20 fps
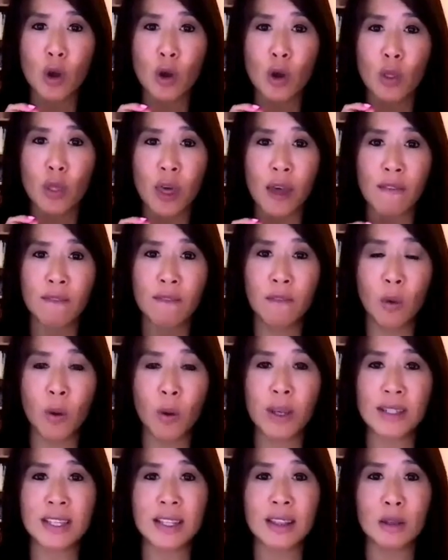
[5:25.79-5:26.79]
that
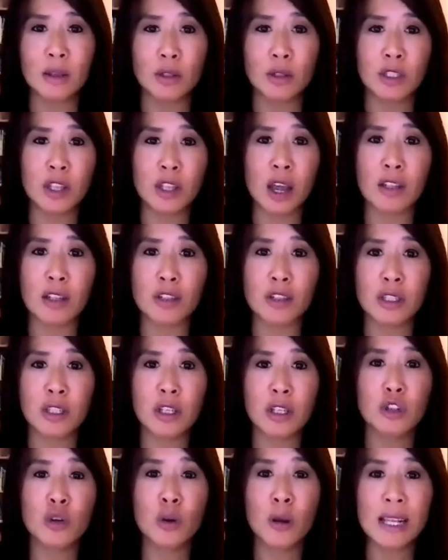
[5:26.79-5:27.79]
voice and those thoughts
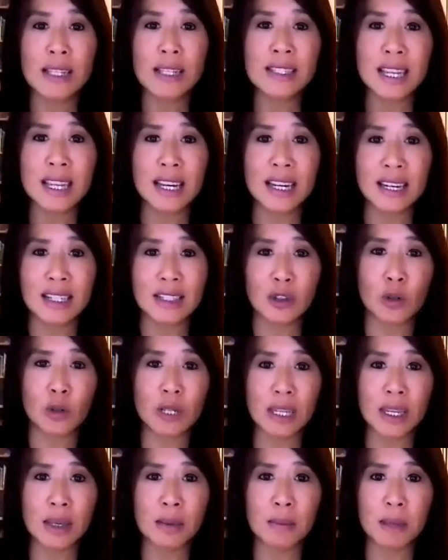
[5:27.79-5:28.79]
translated into
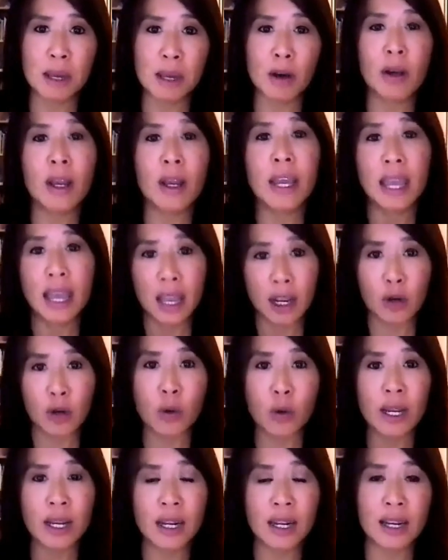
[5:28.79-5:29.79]
an email and
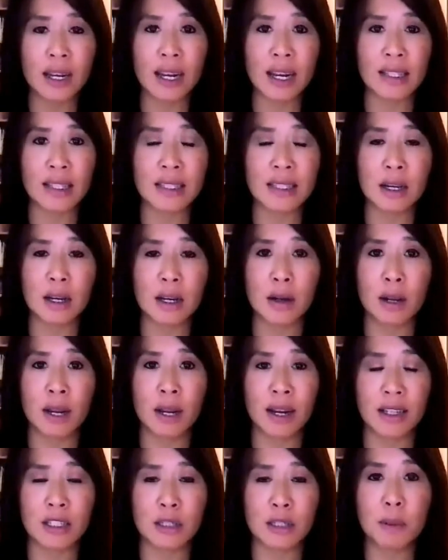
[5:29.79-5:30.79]
created an
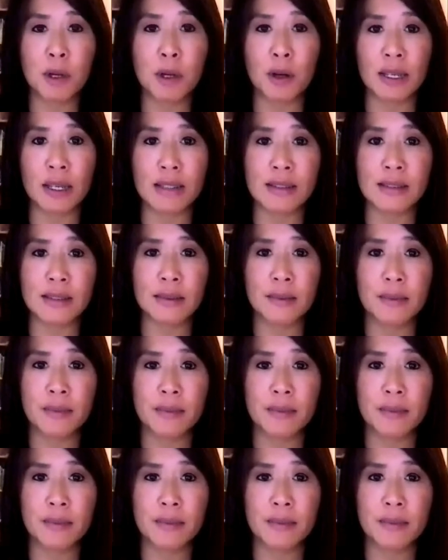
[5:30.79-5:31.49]
experience.